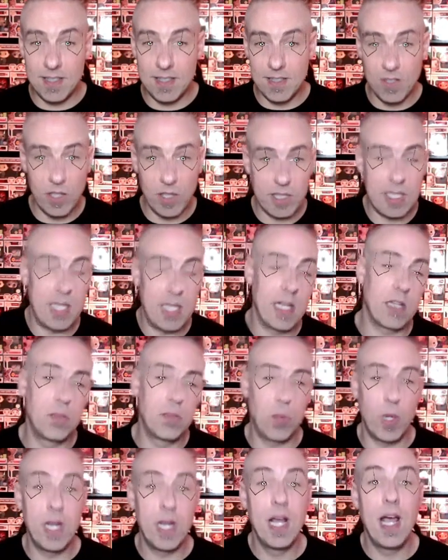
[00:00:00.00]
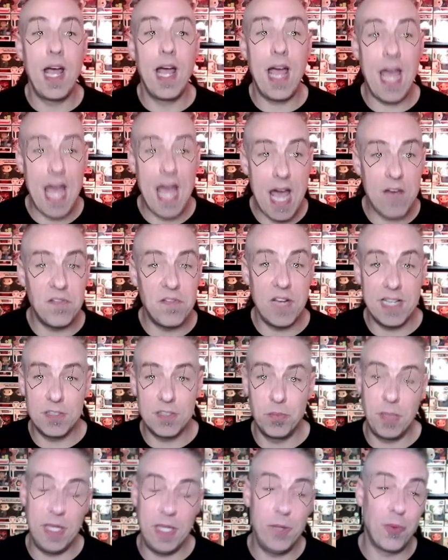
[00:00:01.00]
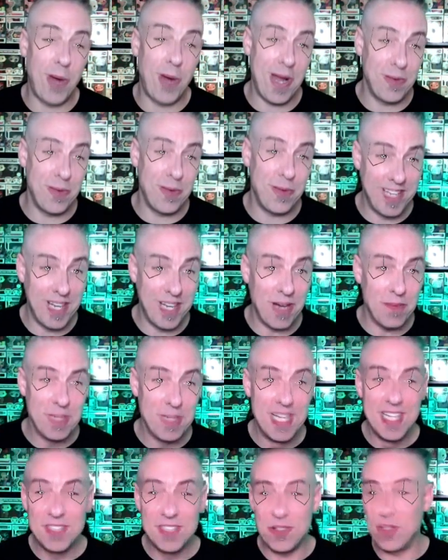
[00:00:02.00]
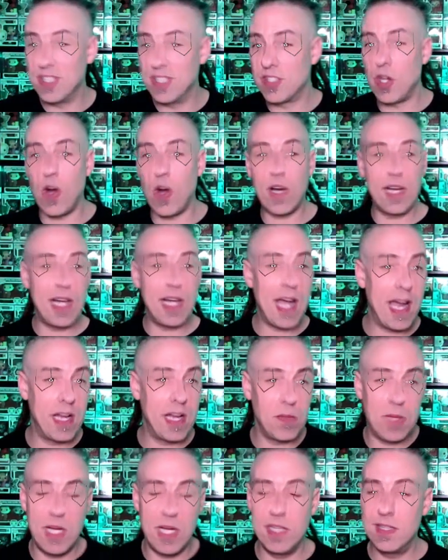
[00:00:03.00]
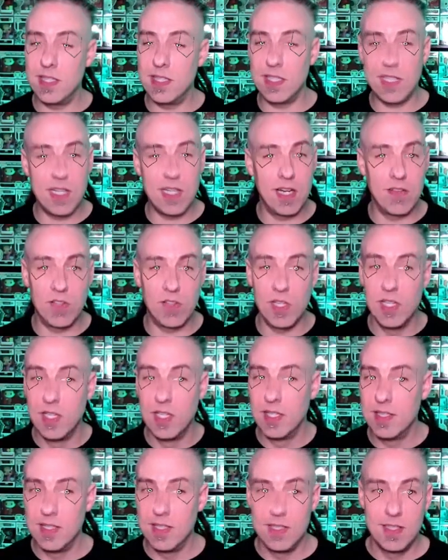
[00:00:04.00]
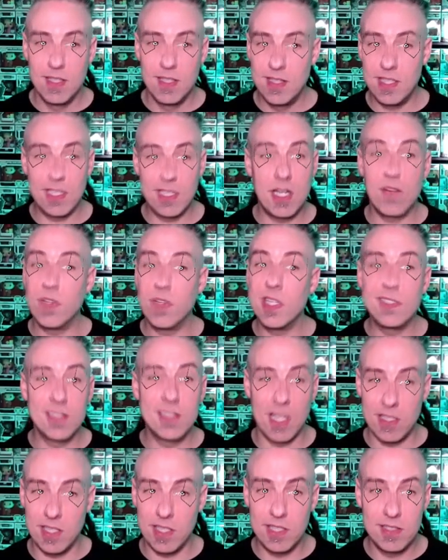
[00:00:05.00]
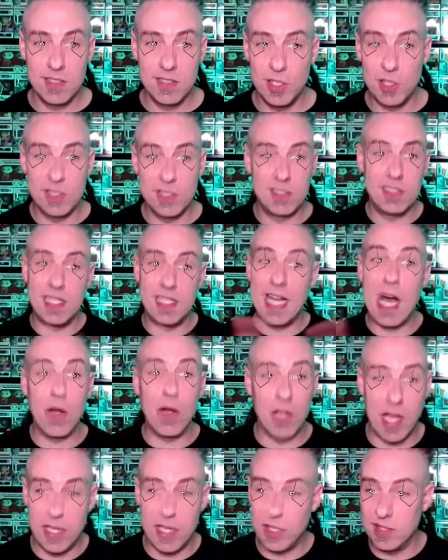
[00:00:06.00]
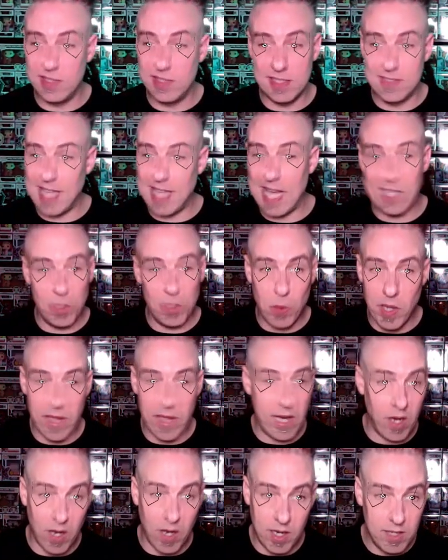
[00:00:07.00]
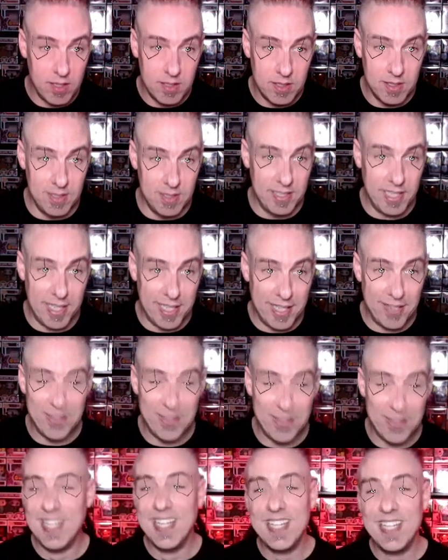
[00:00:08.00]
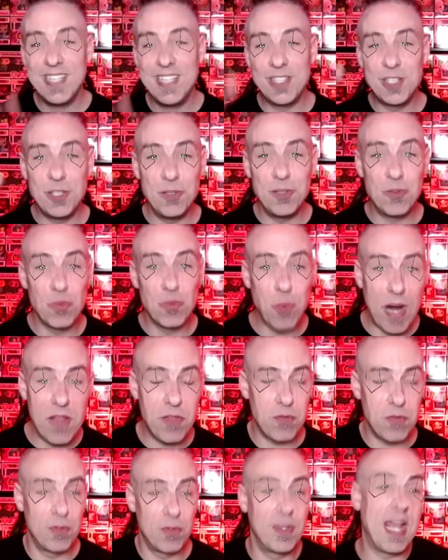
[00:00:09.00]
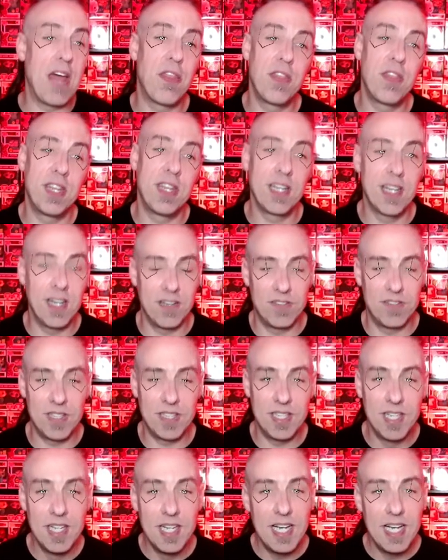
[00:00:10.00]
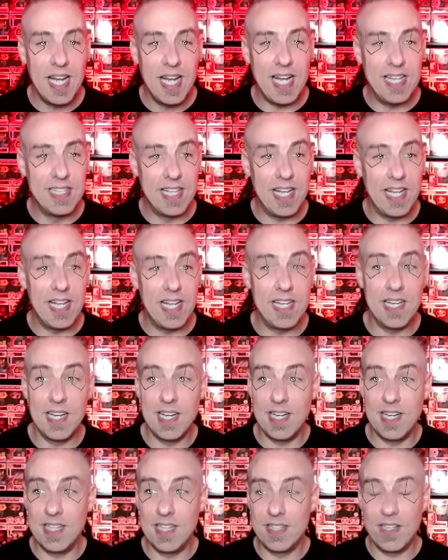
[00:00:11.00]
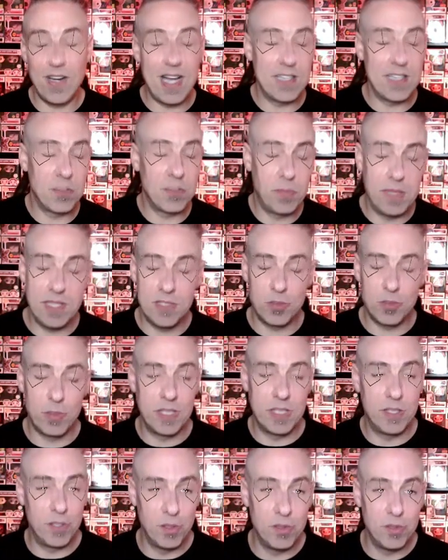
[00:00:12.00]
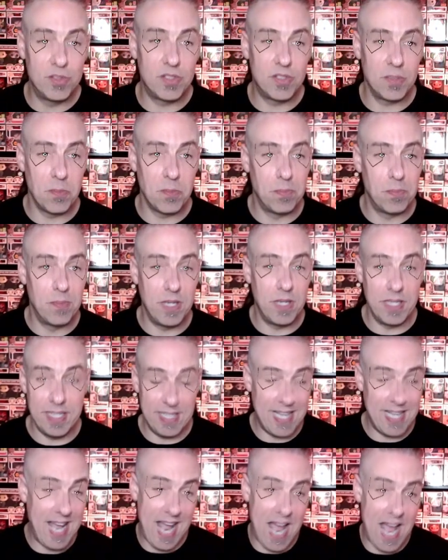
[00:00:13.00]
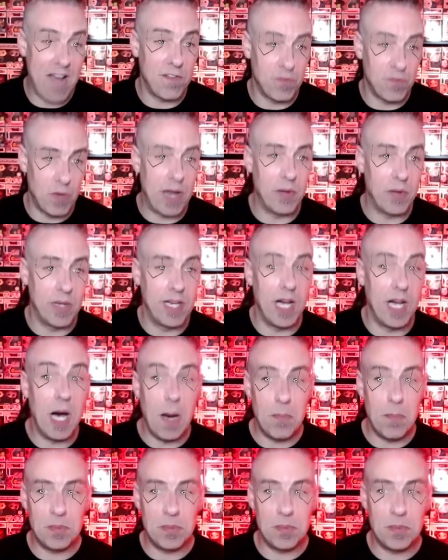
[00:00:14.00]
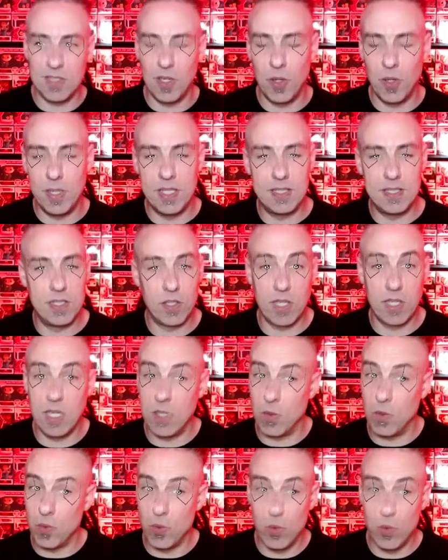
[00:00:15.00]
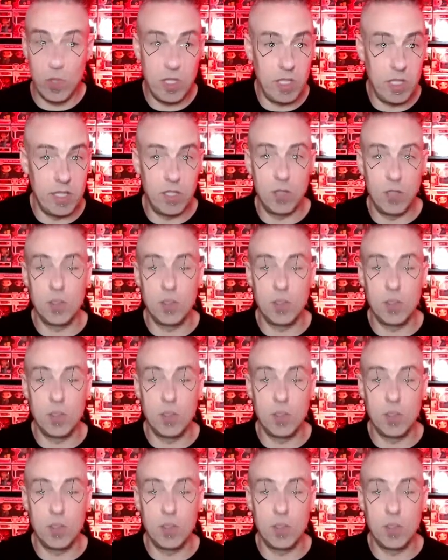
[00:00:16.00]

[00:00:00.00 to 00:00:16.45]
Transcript: look at that next point, half SP rounded up. So the target hiding behind thin cover does nothing. You can see an outline. You can see exactly where they are. You know, you're shooting right through that thin cover, and then their SP is reduced in half, rounded up. So you're going to really do a